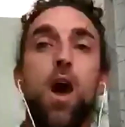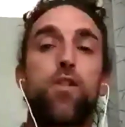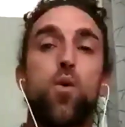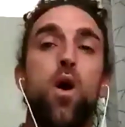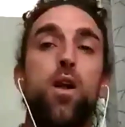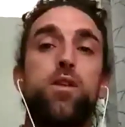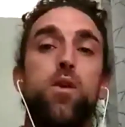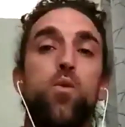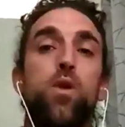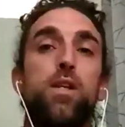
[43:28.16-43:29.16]
I think the
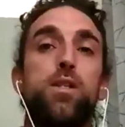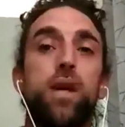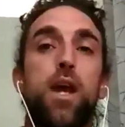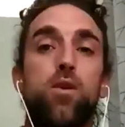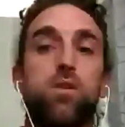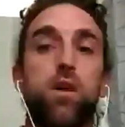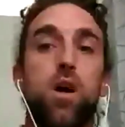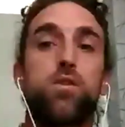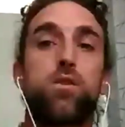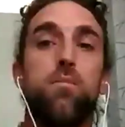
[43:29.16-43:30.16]
ones that really stick out
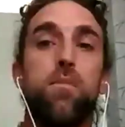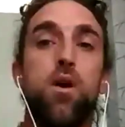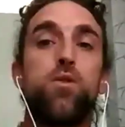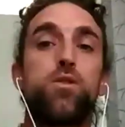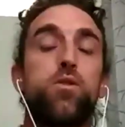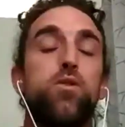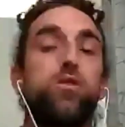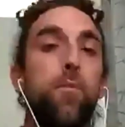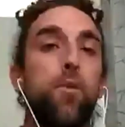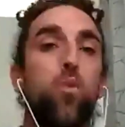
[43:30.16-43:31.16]
to us the most
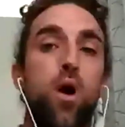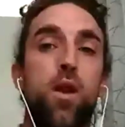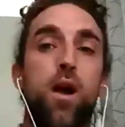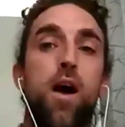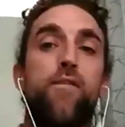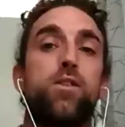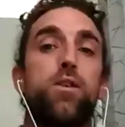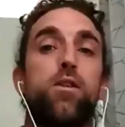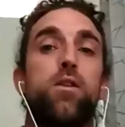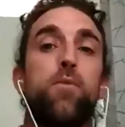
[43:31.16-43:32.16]
is number 1,
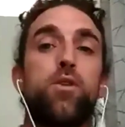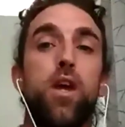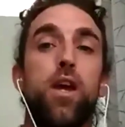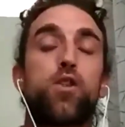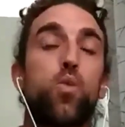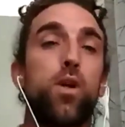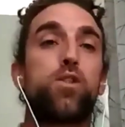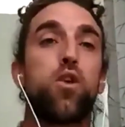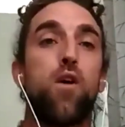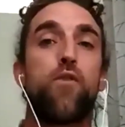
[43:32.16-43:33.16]
obviously number 6, we
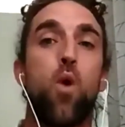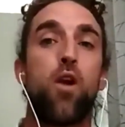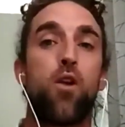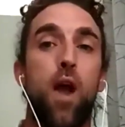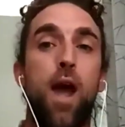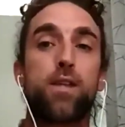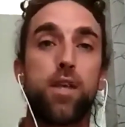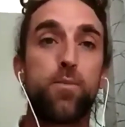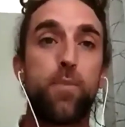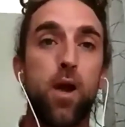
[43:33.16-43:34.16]
solve the water
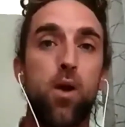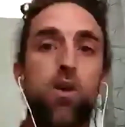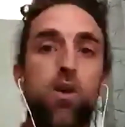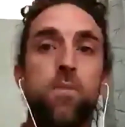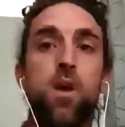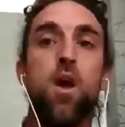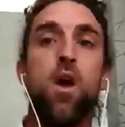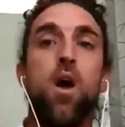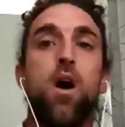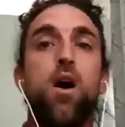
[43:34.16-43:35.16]
access barrier.
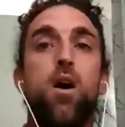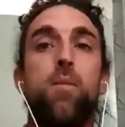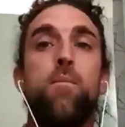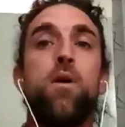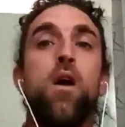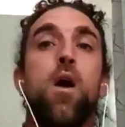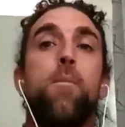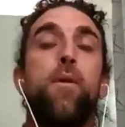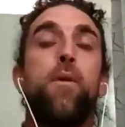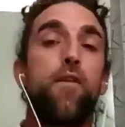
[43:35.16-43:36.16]
But
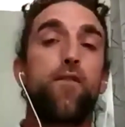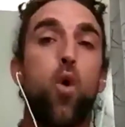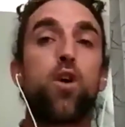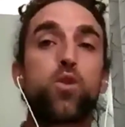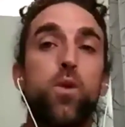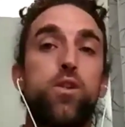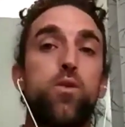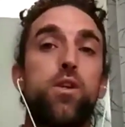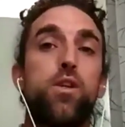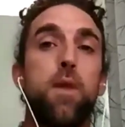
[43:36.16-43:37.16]
then of course, we
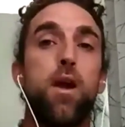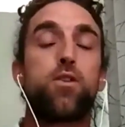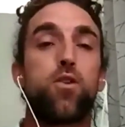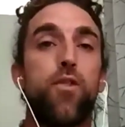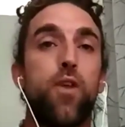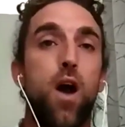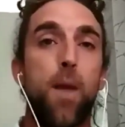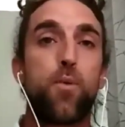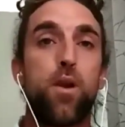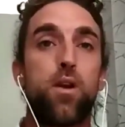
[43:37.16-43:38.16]
do need to make sure that the
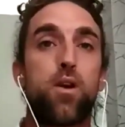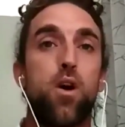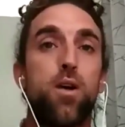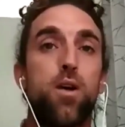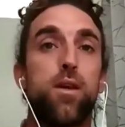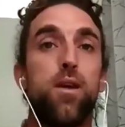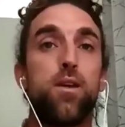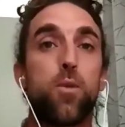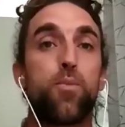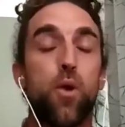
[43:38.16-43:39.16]
operating cost
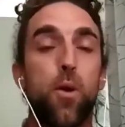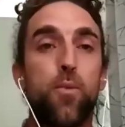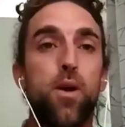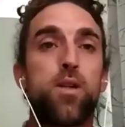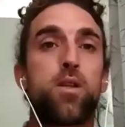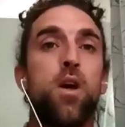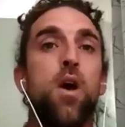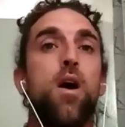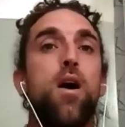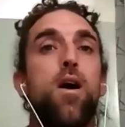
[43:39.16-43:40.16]
is appropriate.
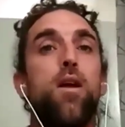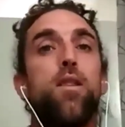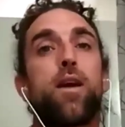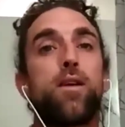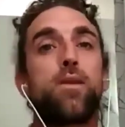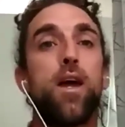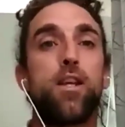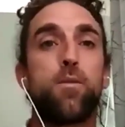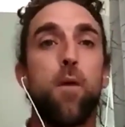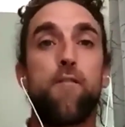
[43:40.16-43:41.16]
Like I said,
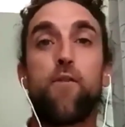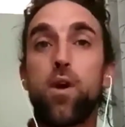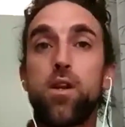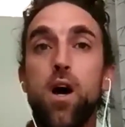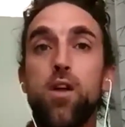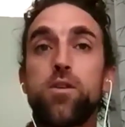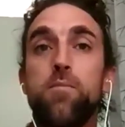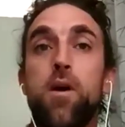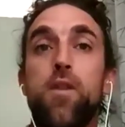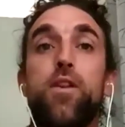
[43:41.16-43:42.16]
it's about $40 a
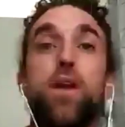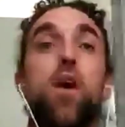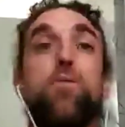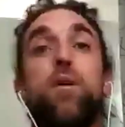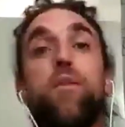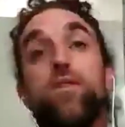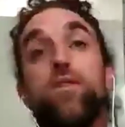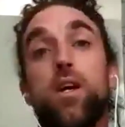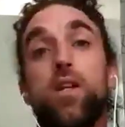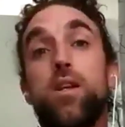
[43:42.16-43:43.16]
month now, but if it's
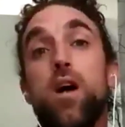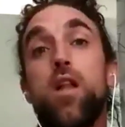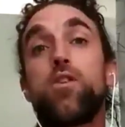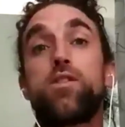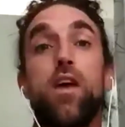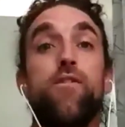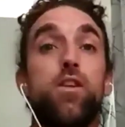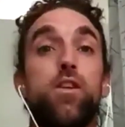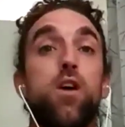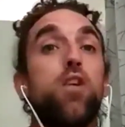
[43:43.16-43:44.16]
$60,
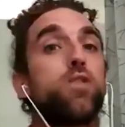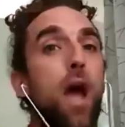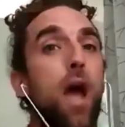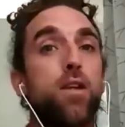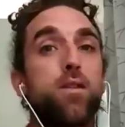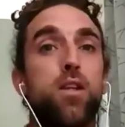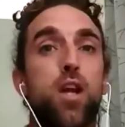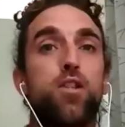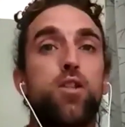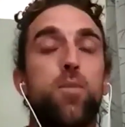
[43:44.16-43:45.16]
$70, how does that
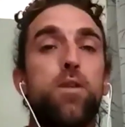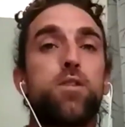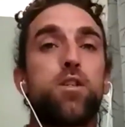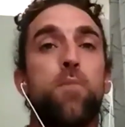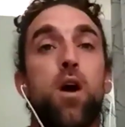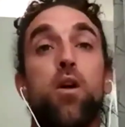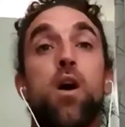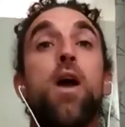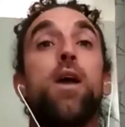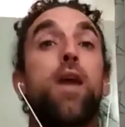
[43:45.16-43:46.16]
change the business model?
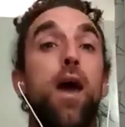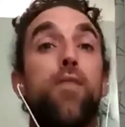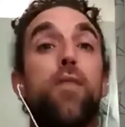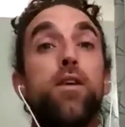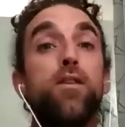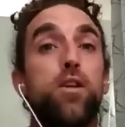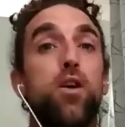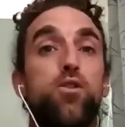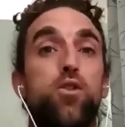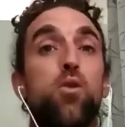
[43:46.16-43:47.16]
Can they
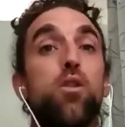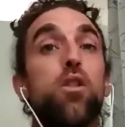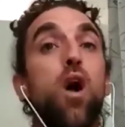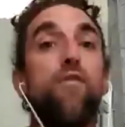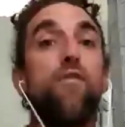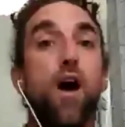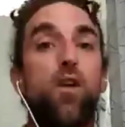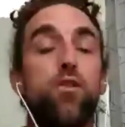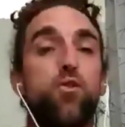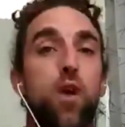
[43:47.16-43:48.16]
still do low
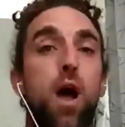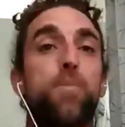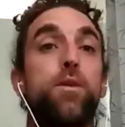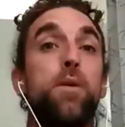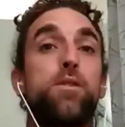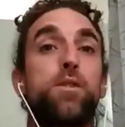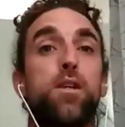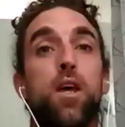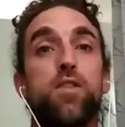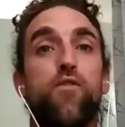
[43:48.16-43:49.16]
value crops and be
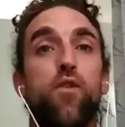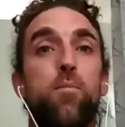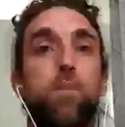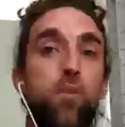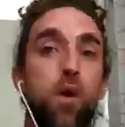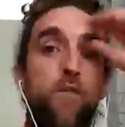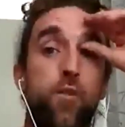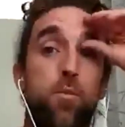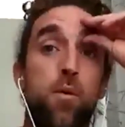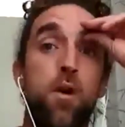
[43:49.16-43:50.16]
successful and be
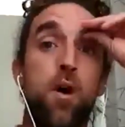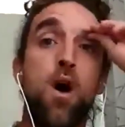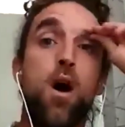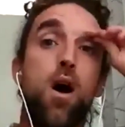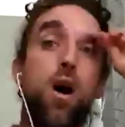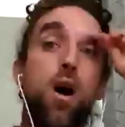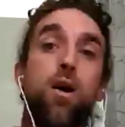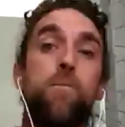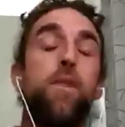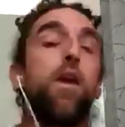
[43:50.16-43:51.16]
profitable?
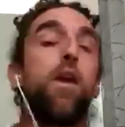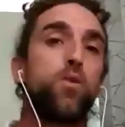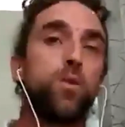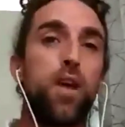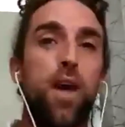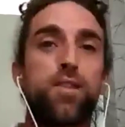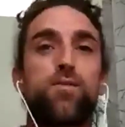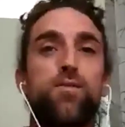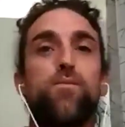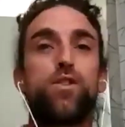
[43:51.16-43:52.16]
The answer is
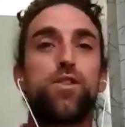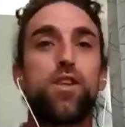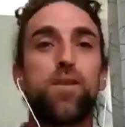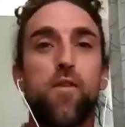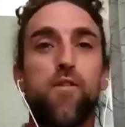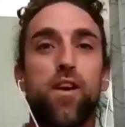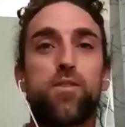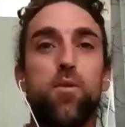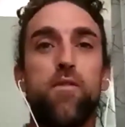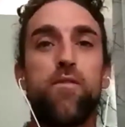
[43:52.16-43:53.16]
yes. We just need more
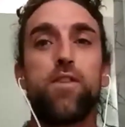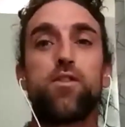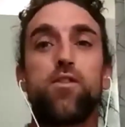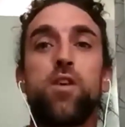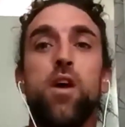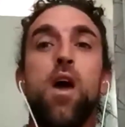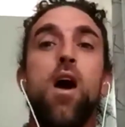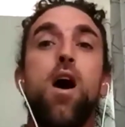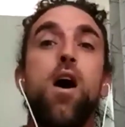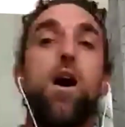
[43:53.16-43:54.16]
flexible investors.
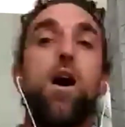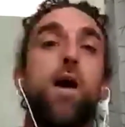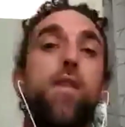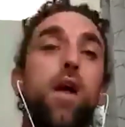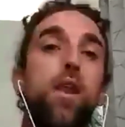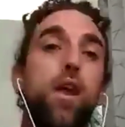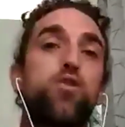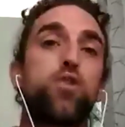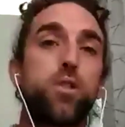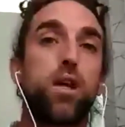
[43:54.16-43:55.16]
And then
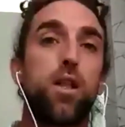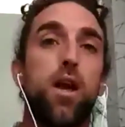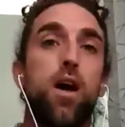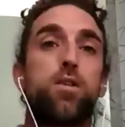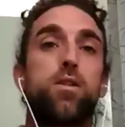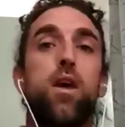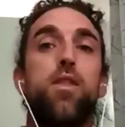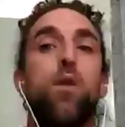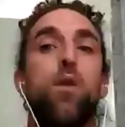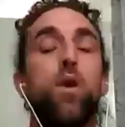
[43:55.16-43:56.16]
interestingly, I'll say
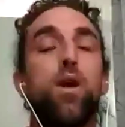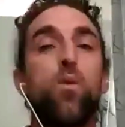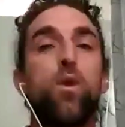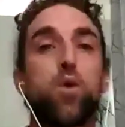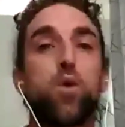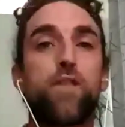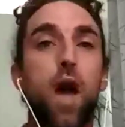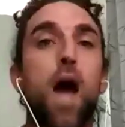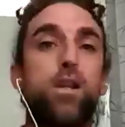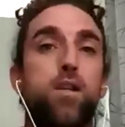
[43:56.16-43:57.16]
that we sort of
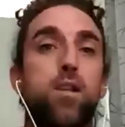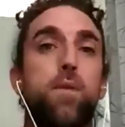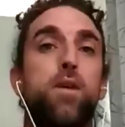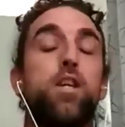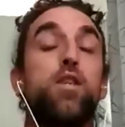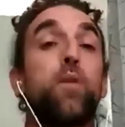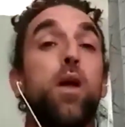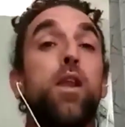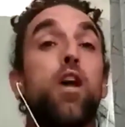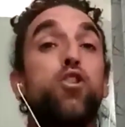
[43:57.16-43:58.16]
got into the business
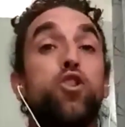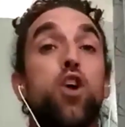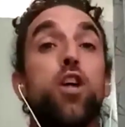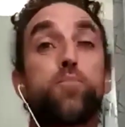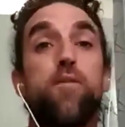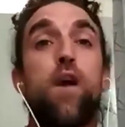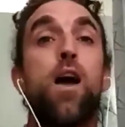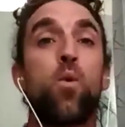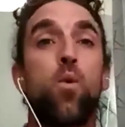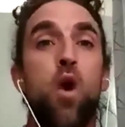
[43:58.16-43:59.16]
planning on just
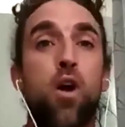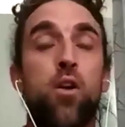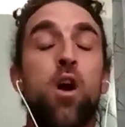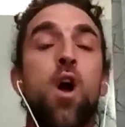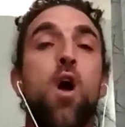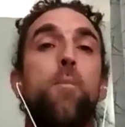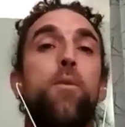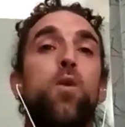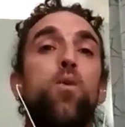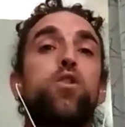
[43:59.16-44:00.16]
providing water,
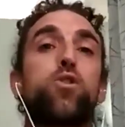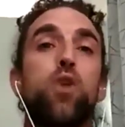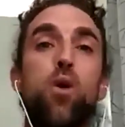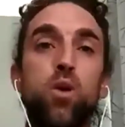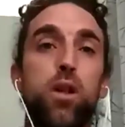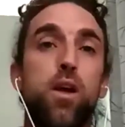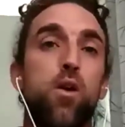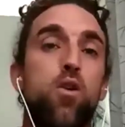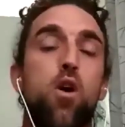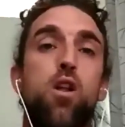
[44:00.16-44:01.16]
but it was so
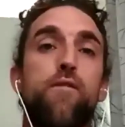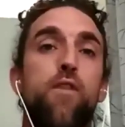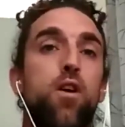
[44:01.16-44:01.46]
clear in all of our